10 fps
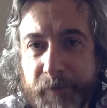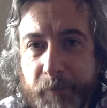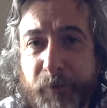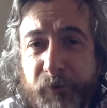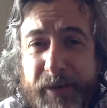
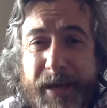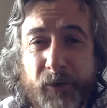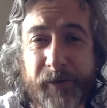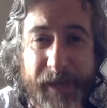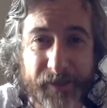But for now,
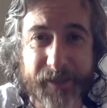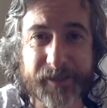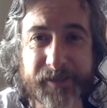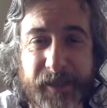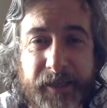let that
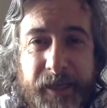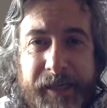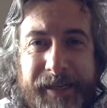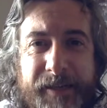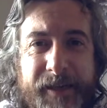sink in,
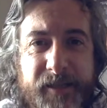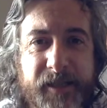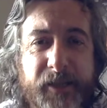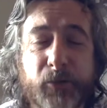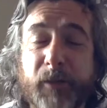let that settle.